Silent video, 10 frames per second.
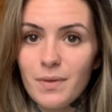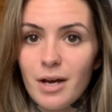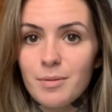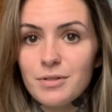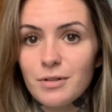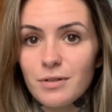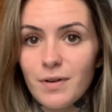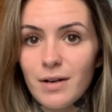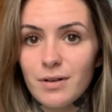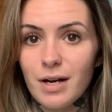I'm a
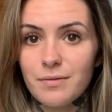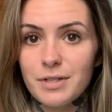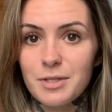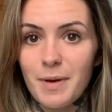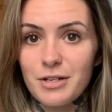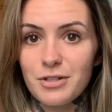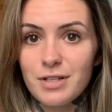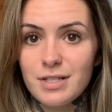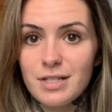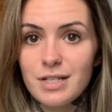certified recovery
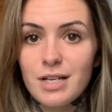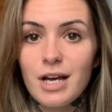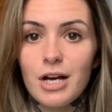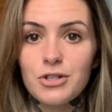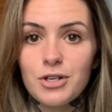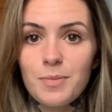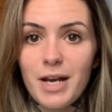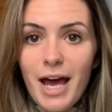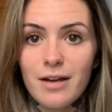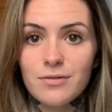specialist, a treatment
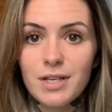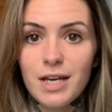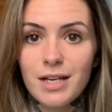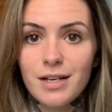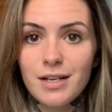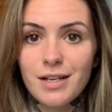advocate,